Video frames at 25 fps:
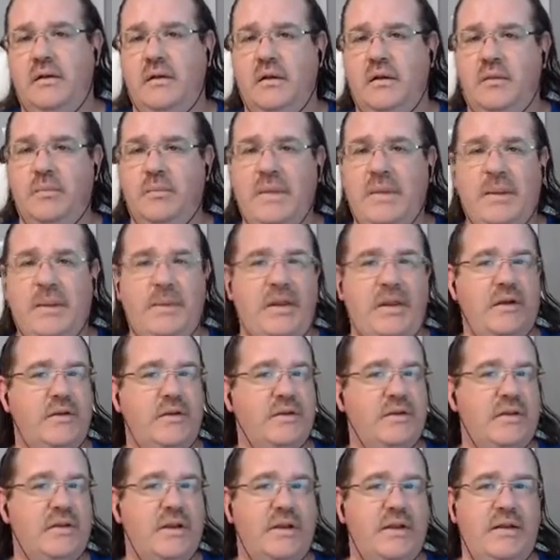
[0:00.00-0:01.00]
maybe
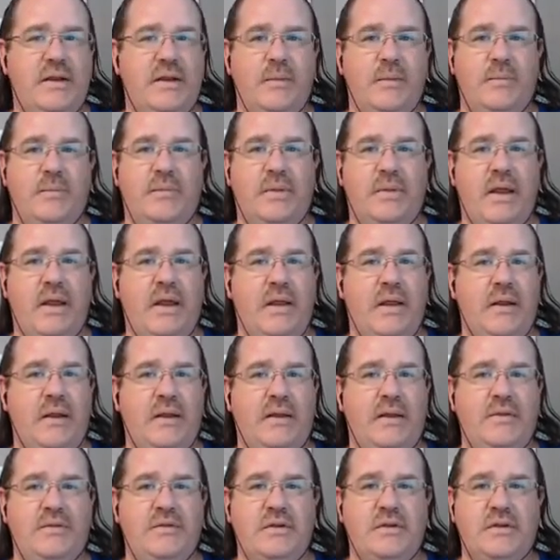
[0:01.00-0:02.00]
just a tip that
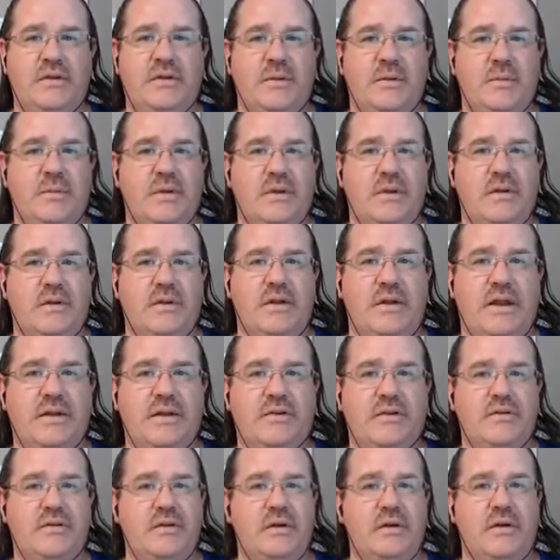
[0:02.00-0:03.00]
gives you something a little
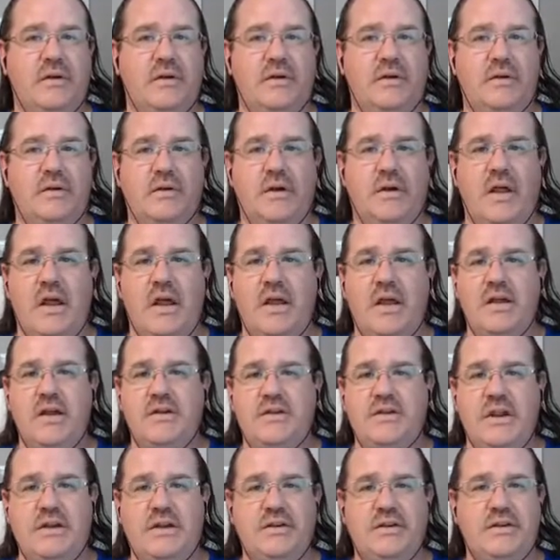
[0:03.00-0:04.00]
extra or
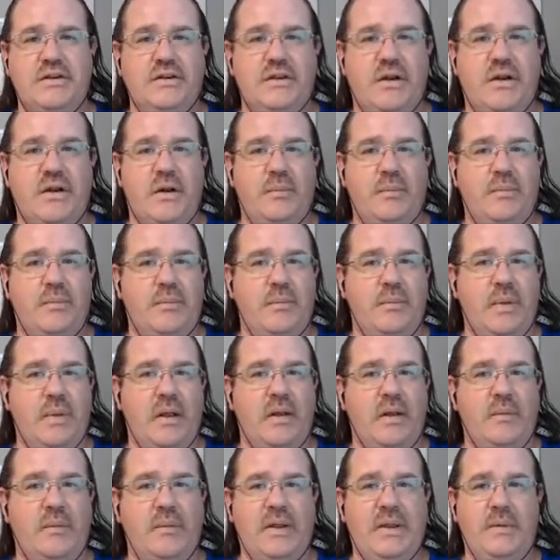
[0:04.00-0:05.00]
changes it up
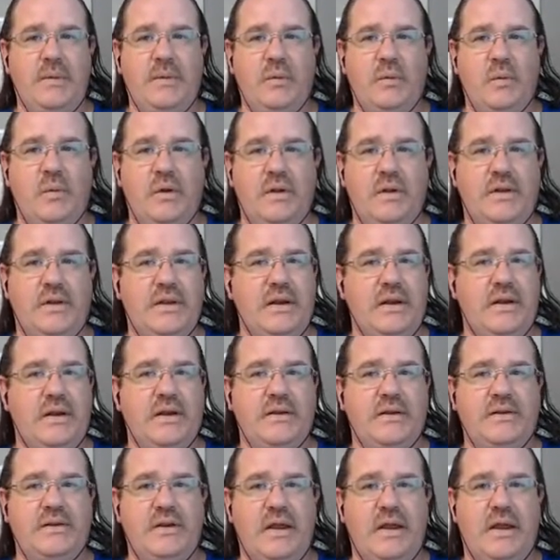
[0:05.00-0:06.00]
on maybe one thing
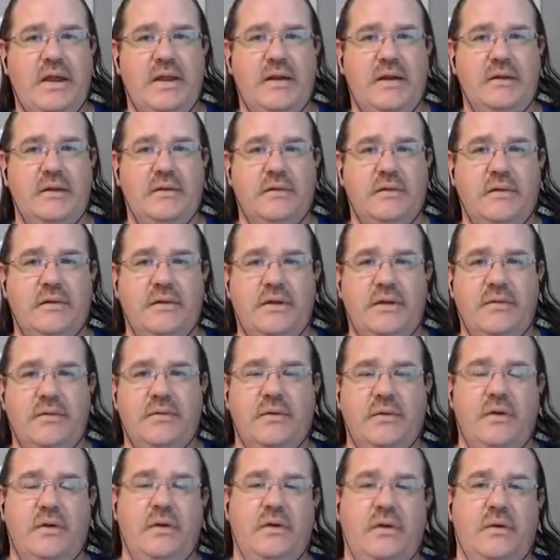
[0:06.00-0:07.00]
that you had a little
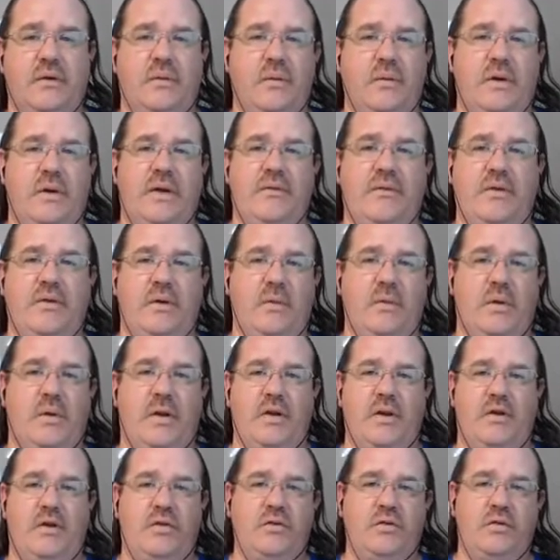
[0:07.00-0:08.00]
different or whatever you
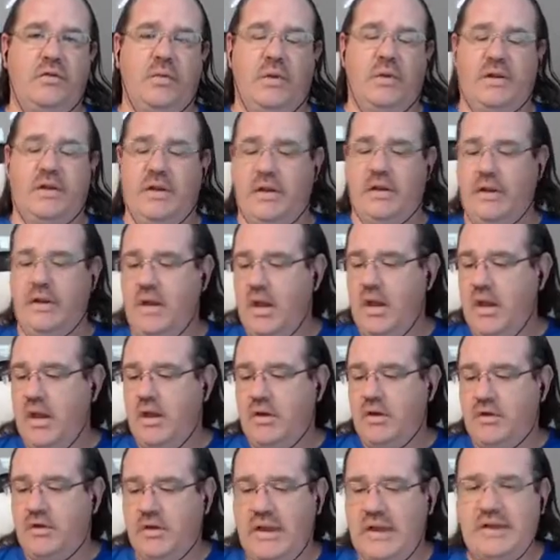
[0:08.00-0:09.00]
want to use with it.
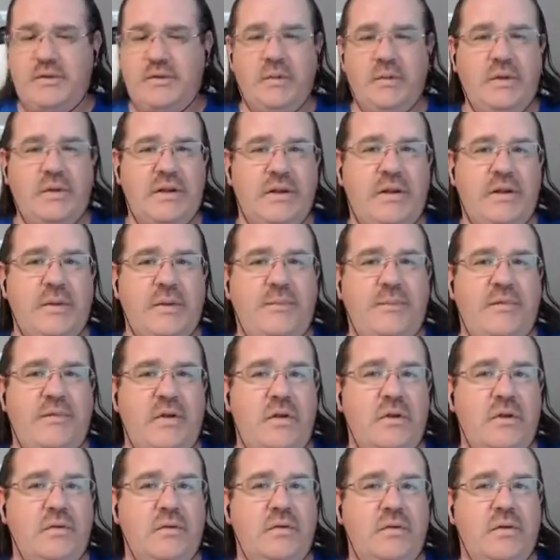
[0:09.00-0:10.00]
So that's what the tip
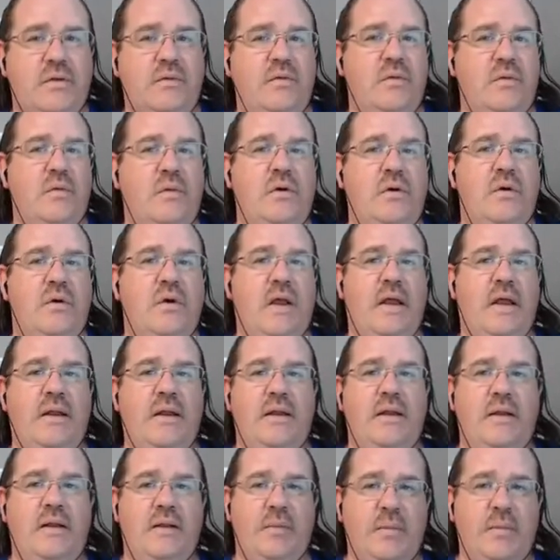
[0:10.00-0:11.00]
videos are for,
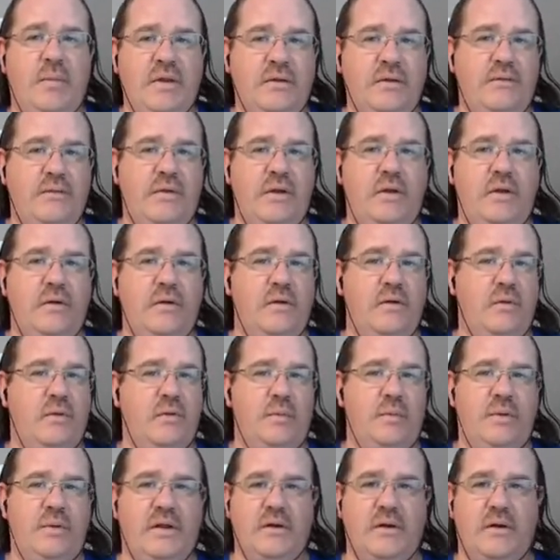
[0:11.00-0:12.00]
and then the build video
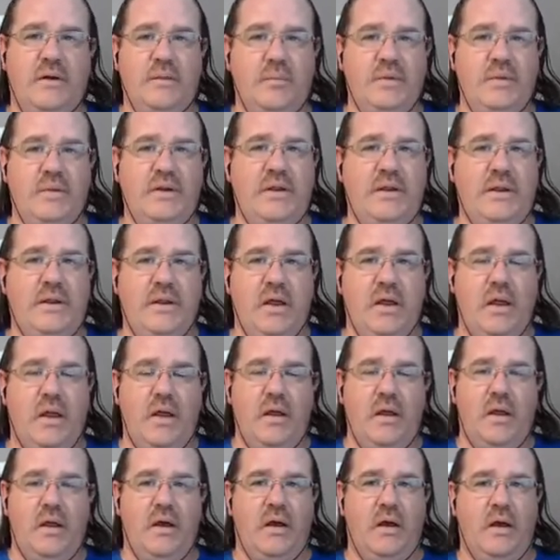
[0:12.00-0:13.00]
will be a complete
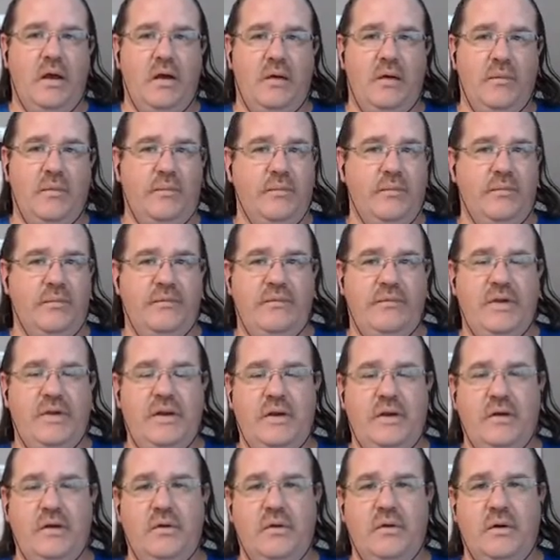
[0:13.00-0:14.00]

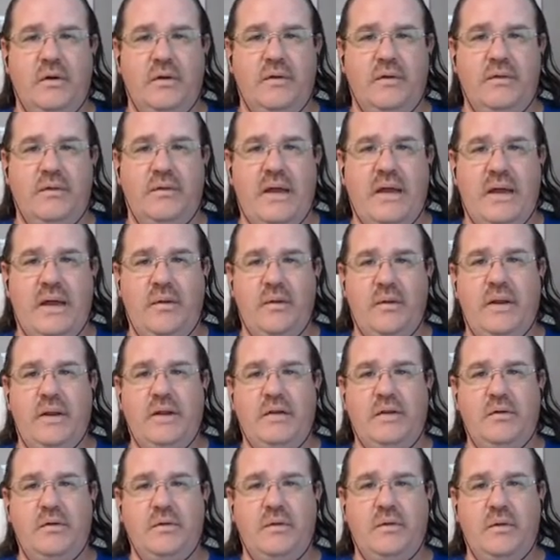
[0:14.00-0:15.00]
video of how I
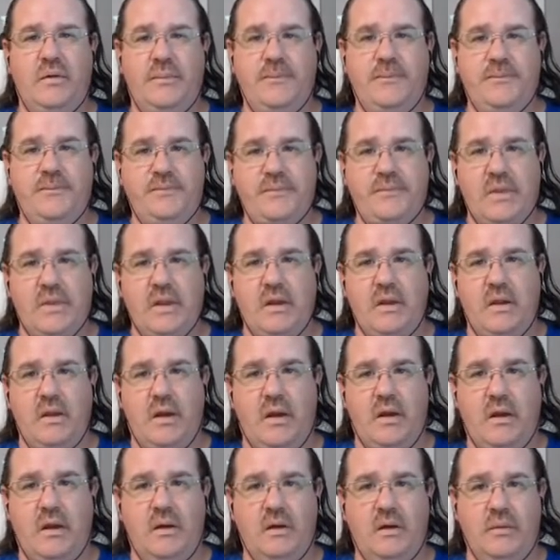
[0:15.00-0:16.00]
do
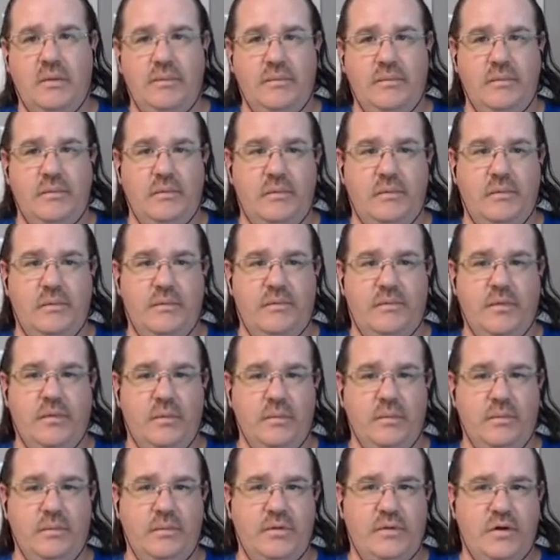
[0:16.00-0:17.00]
them
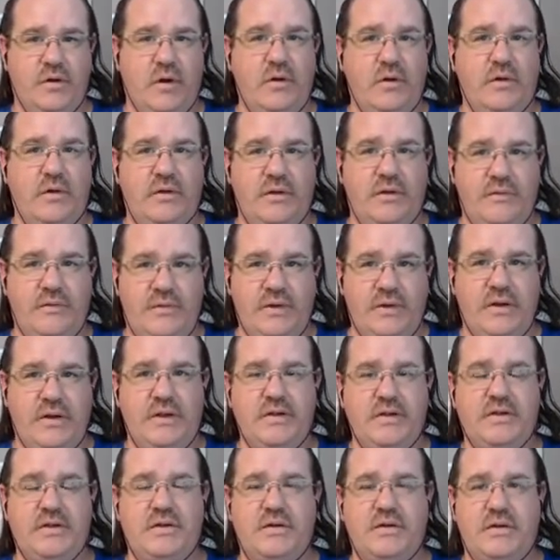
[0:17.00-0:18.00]
from start to
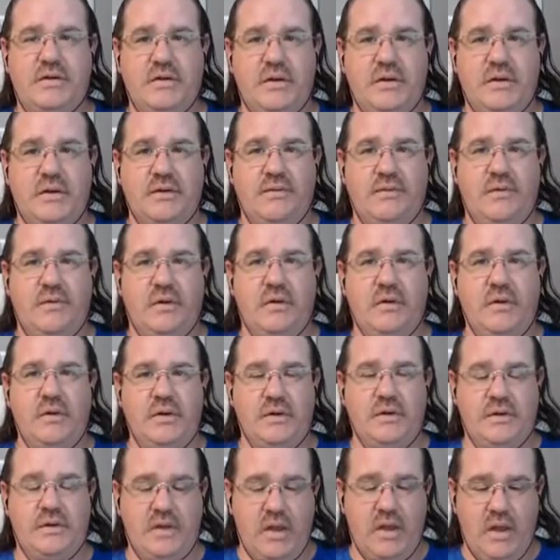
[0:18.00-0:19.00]
finish, as far
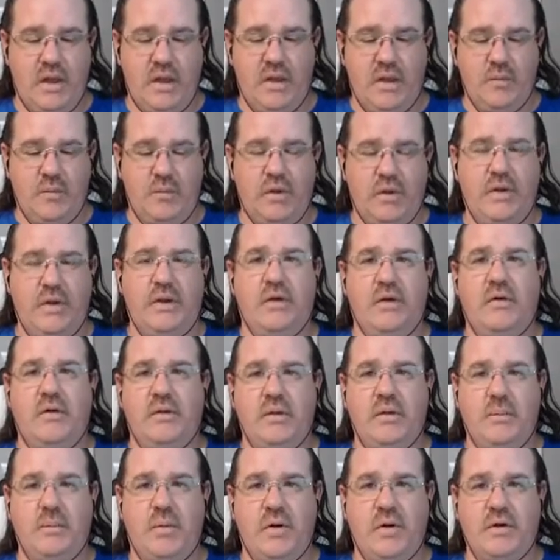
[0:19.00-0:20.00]
as putting all
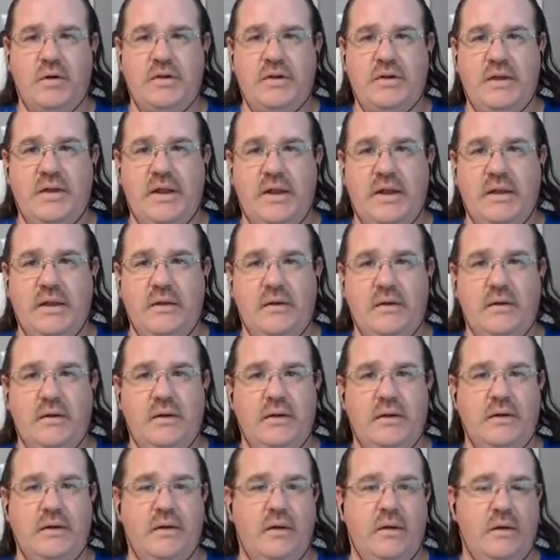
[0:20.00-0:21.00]
the parts together,
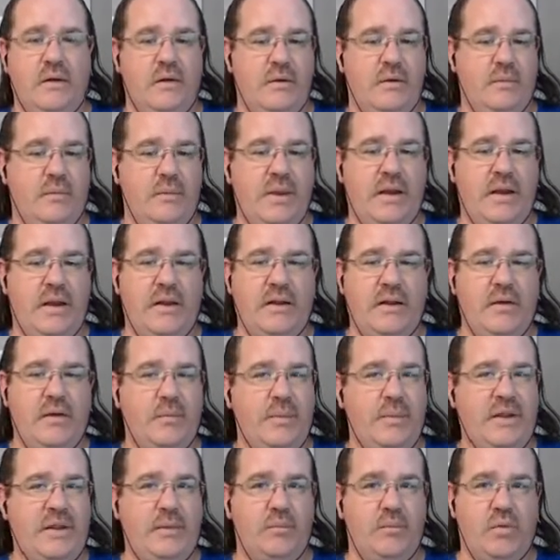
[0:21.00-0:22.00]
and it'll
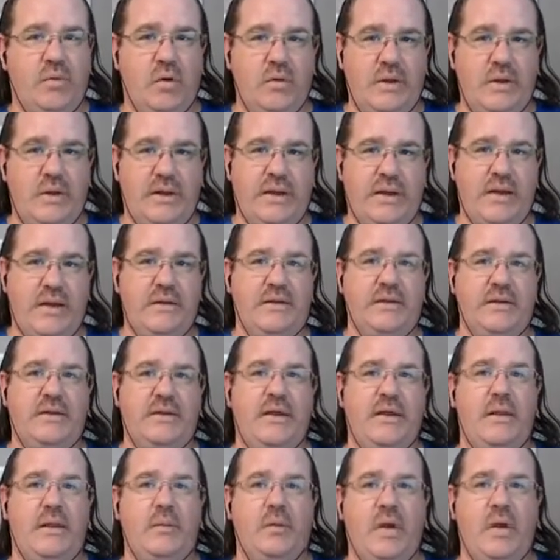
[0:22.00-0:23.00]
be broken down the
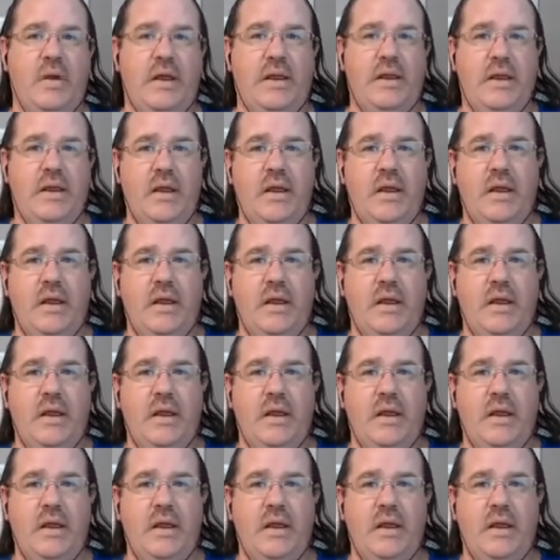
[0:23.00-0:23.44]
same way.